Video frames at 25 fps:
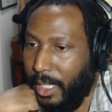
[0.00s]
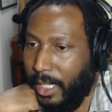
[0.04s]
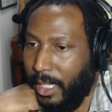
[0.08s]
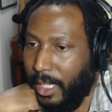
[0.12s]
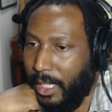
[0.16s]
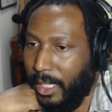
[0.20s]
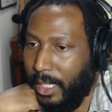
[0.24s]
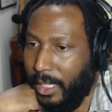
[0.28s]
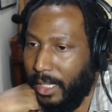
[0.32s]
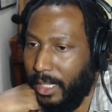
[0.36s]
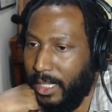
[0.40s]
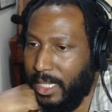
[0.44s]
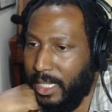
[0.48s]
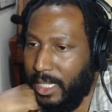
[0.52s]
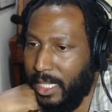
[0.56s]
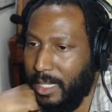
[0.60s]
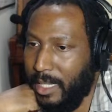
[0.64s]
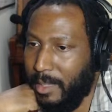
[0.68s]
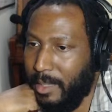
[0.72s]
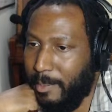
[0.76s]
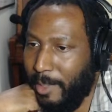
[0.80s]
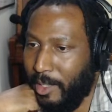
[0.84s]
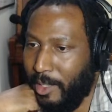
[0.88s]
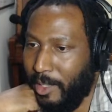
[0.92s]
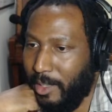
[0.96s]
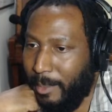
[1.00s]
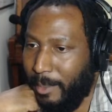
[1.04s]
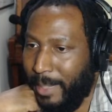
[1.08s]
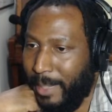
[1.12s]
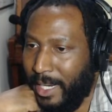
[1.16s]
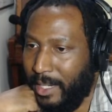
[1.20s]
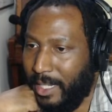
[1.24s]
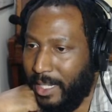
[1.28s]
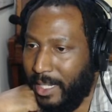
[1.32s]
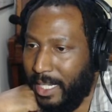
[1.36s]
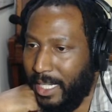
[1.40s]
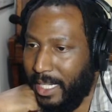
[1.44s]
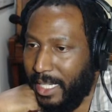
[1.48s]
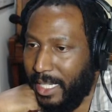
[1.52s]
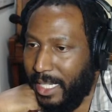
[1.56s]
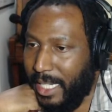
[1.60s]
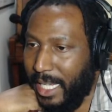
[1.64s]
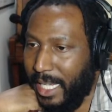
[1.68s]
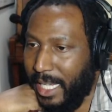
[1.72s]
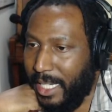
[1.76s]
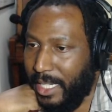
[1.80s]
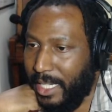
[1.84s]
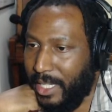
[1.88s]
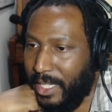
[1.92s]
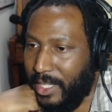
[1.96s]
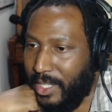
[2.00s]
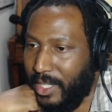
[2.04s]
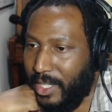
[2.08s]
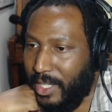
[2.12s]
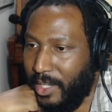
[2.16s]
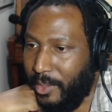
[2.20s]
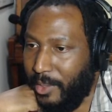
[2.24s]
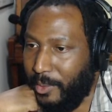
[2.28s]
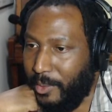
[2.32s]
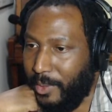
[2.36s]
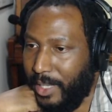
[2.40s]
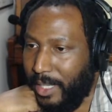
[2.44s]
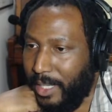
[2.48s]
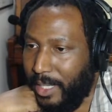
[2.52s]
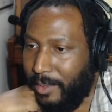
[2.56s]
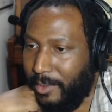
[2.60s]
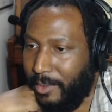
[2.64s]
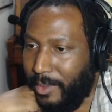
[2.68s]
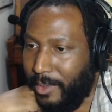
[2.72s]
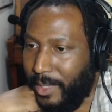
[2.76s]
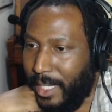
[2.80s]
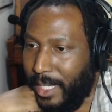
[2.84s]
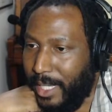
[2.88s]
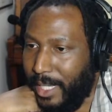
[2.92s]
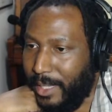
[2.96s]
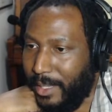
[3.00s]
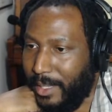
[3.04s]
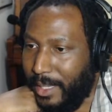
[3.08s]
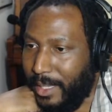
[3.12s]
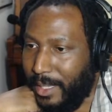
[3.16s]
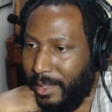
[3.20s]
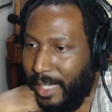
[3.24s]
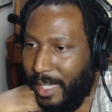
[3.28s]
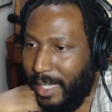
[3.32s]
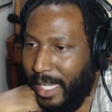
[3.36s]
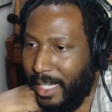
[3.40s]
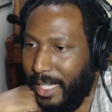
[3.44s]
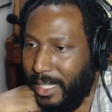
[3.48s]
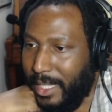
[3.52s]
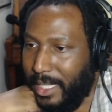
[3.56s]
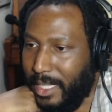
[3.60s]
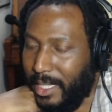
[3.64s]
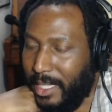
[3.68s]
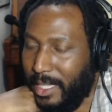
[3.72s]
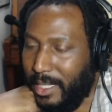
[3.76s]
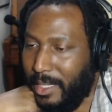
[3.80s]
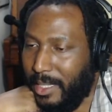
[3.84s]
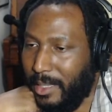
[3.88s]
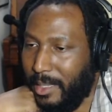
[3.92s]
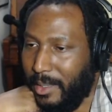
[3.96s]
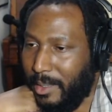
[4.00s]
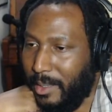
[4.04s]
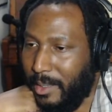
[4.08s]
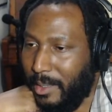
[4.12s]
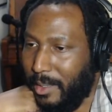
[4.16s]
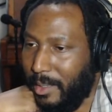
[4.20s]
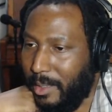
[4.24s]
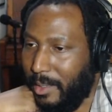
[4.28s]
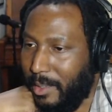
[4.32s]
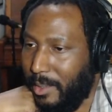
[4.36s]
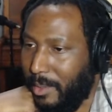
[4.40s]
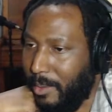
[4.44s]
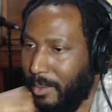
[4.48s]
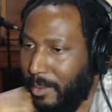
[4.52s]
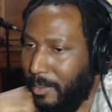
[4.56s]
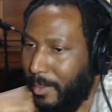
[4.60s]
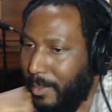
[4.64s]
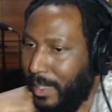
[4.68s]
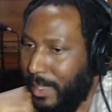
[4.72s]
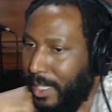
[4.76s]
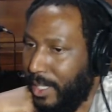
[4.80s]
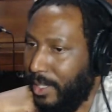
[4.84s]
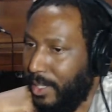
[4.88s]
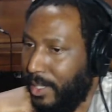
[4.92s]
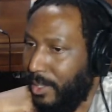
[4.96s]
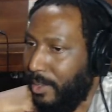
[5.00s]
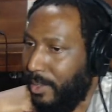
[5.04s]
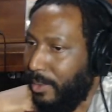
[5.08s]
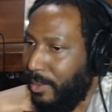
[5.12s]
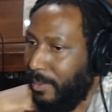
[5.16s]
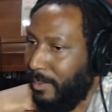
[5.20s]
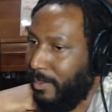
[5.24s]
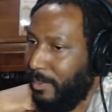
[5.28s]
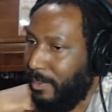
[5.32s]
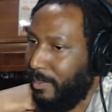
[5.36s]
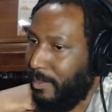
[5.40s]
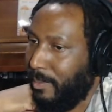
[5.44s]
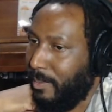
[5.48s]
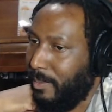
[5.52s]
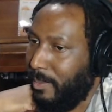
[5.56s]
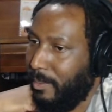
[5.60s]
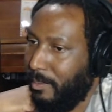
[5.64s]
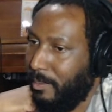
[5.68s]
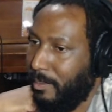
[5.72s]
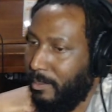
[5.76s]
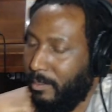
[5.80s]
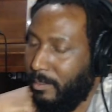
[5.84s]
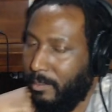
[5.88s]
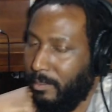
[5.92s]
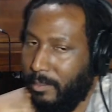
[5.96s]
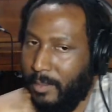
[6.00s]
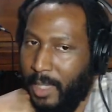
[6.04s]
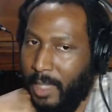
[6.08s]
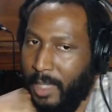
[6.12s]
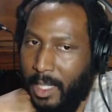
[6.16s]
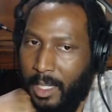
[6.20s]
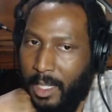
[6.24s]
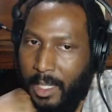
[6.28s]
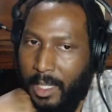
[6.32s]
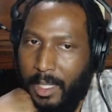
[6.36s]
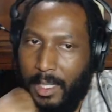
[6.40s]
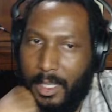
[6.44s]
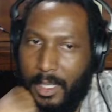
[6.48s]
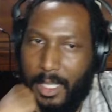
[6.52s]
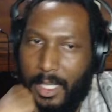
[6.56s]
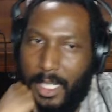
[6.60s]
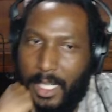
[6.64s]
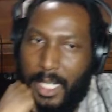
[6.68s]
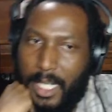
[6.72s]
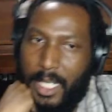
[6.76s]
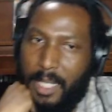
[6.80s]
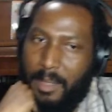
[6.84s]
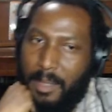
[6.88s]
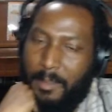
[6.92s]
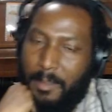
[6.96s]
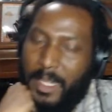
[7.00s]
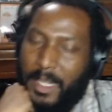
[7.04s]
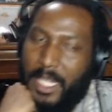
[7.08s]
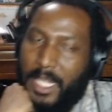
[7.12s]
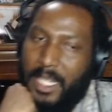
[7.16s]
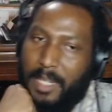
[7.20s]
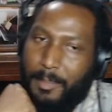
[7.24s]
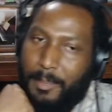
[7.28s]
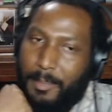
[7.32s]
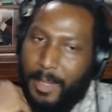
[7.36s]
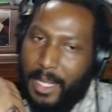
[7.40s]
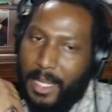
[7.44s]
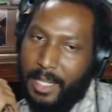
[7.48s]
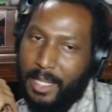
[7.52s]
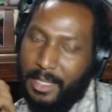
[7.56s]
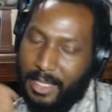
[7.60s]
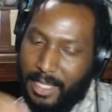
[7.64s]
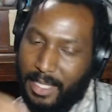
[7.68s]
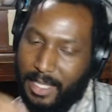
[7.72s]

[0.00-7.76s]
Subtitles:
It seems both America and Canadians don't read for nothing. At least we do. I mean, it depends.